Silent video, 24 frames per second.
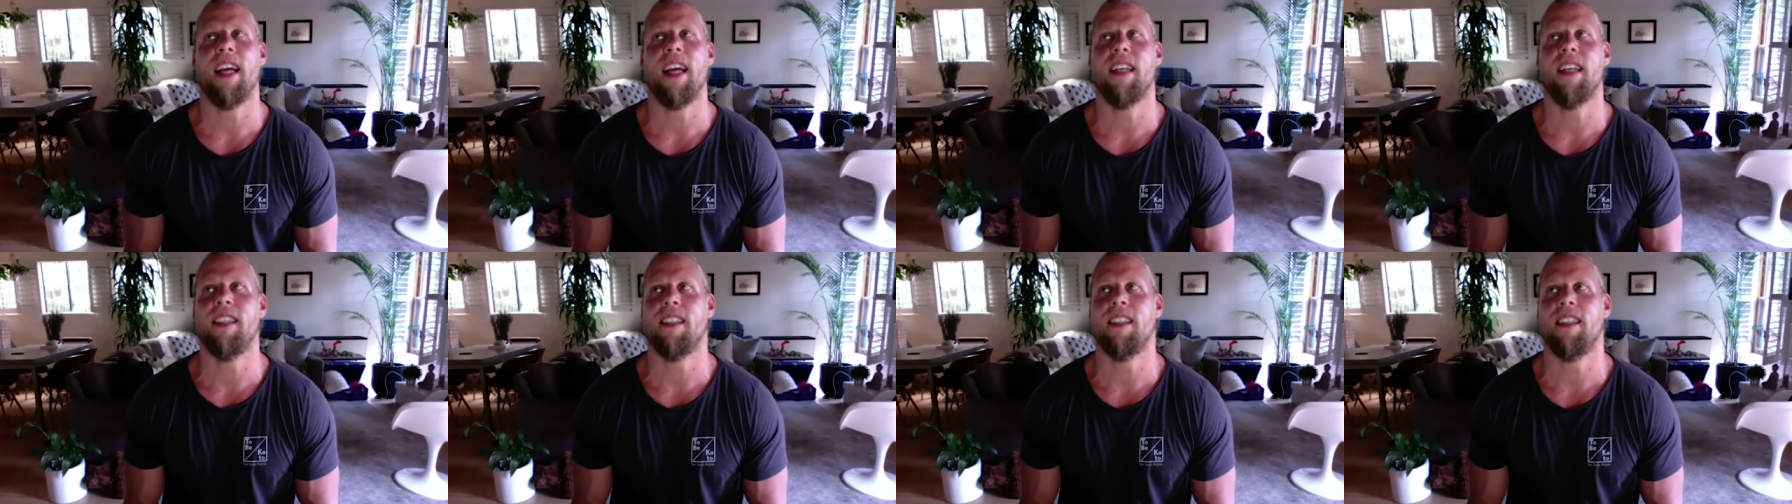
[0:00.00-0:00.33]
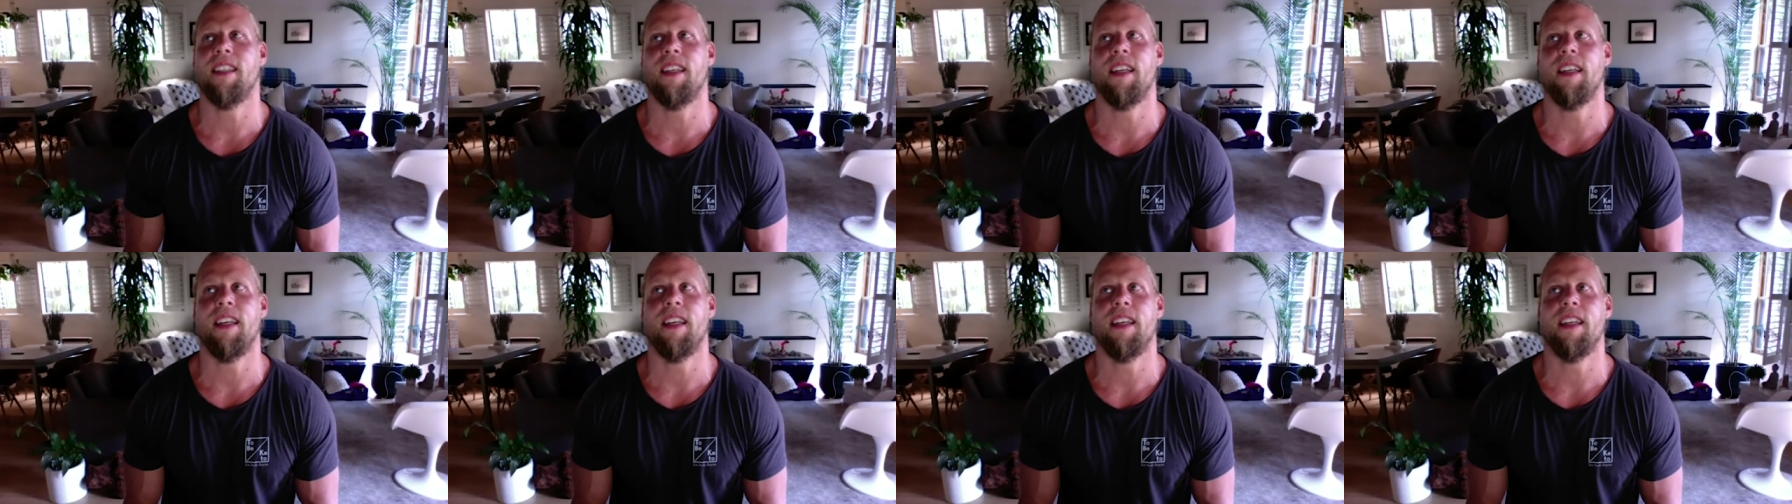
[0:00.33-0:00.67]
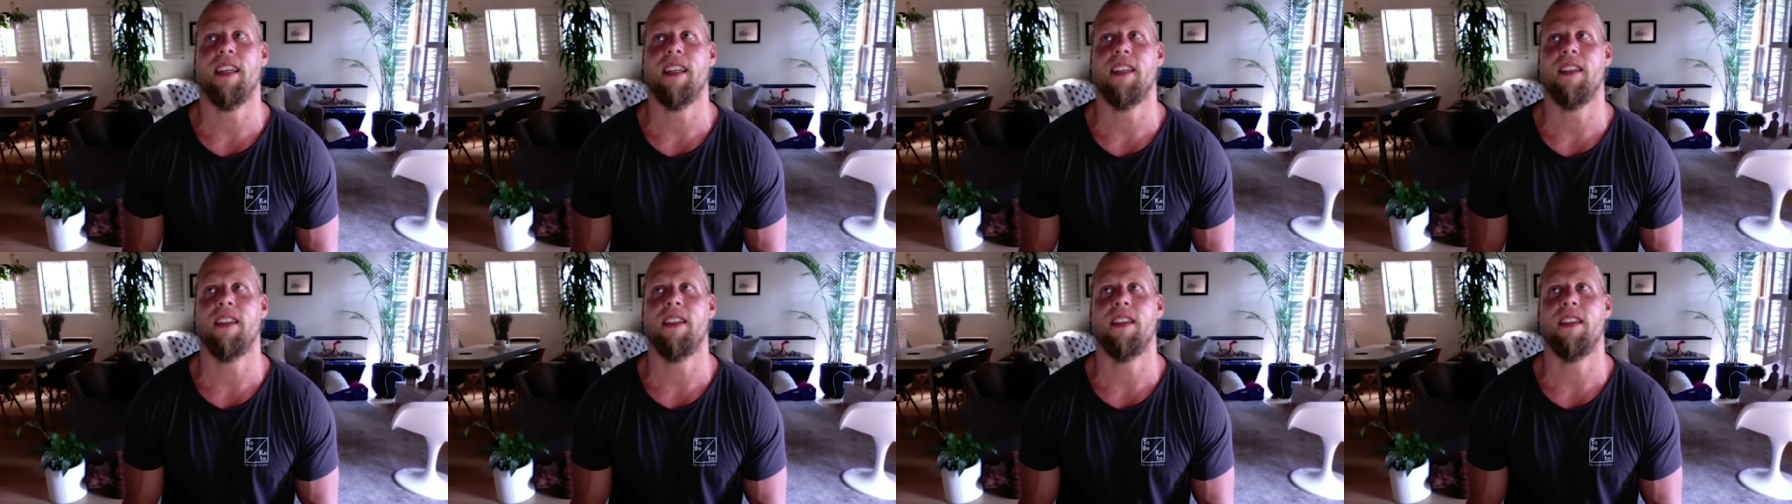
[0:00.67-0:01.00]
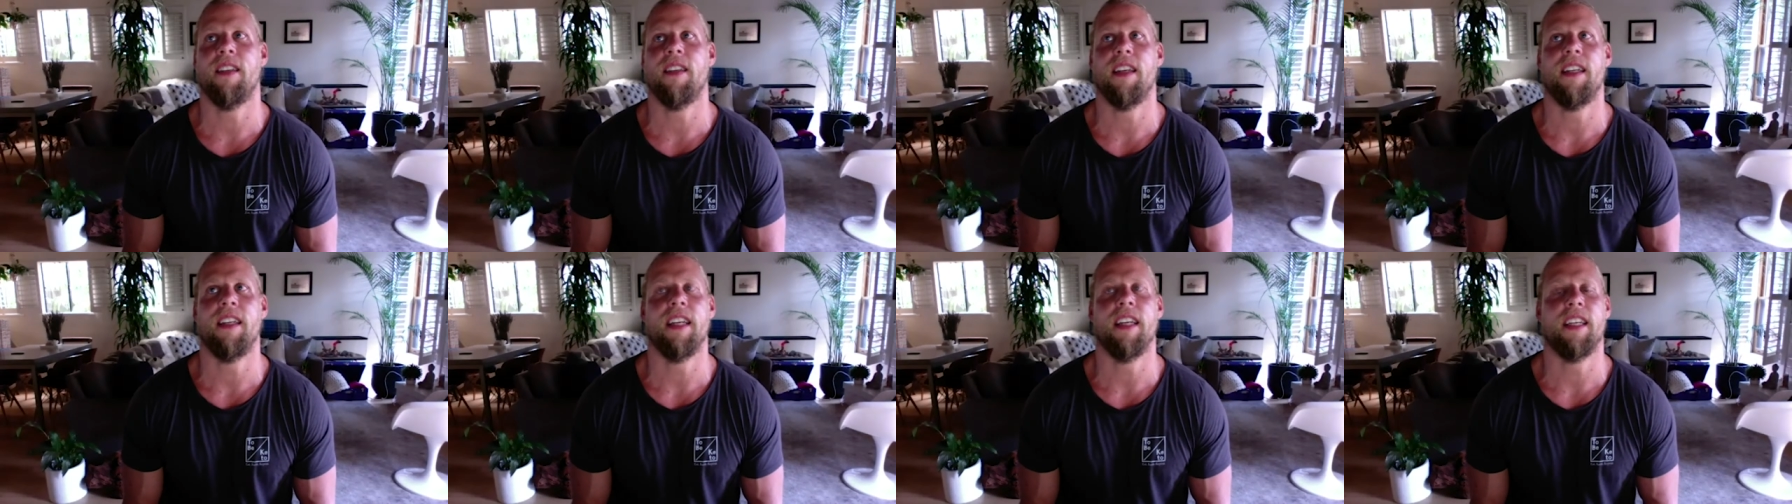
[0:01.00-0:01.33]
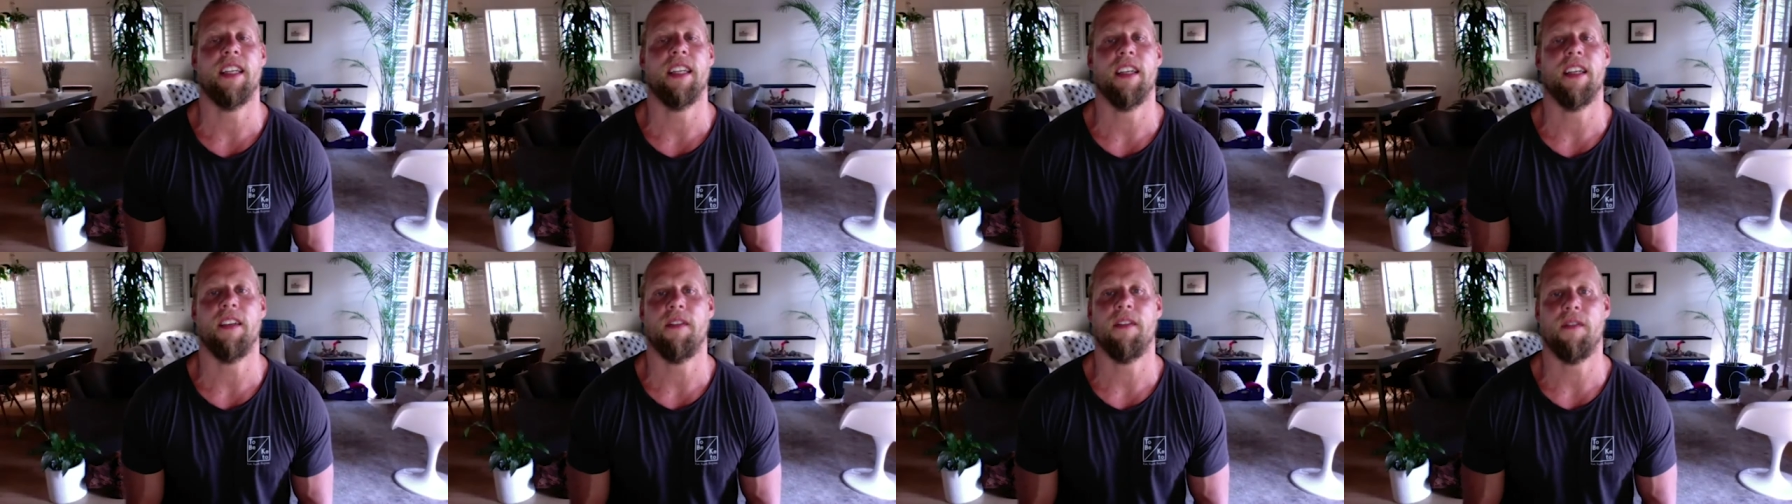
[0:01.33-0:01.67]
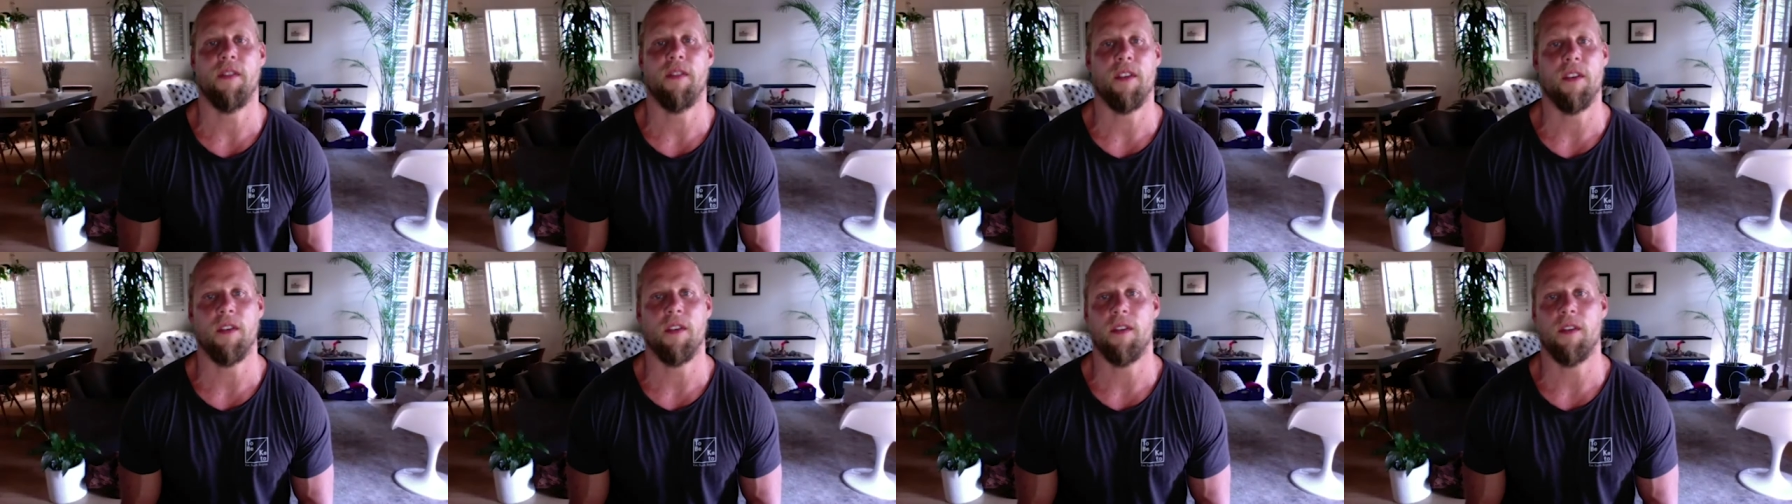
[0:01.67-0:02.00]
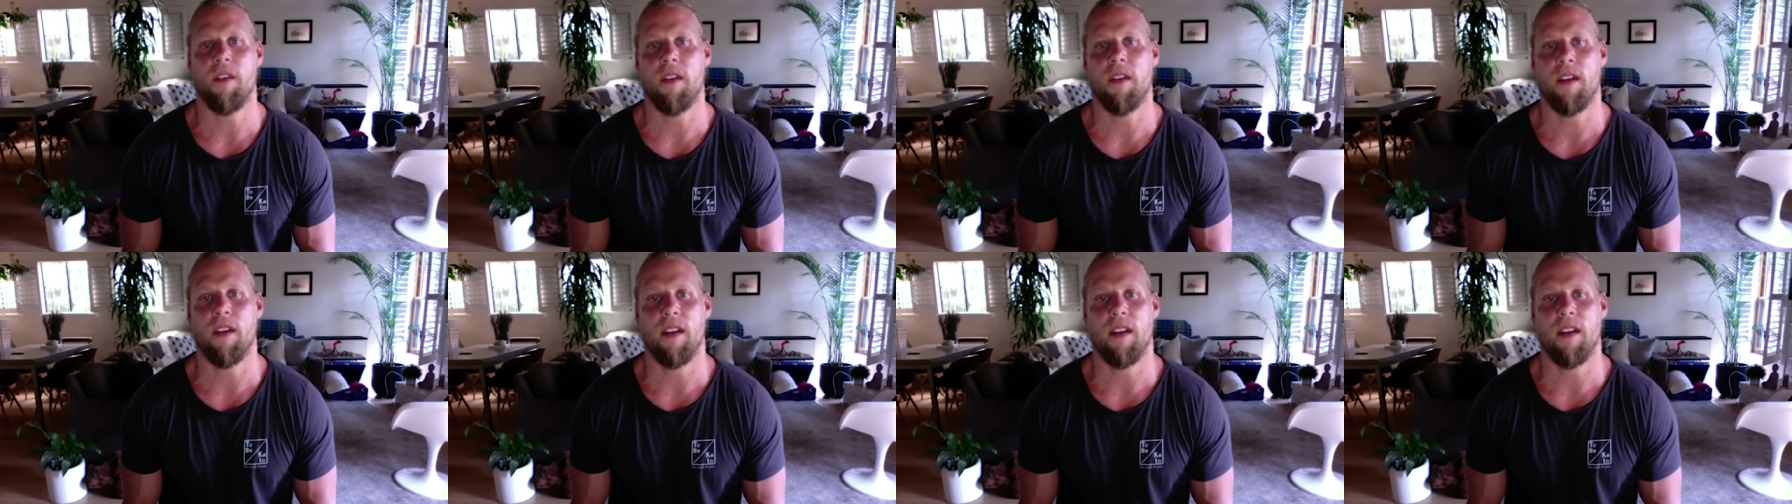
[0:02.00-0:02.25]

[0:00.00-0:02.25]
is is addicted to fruit,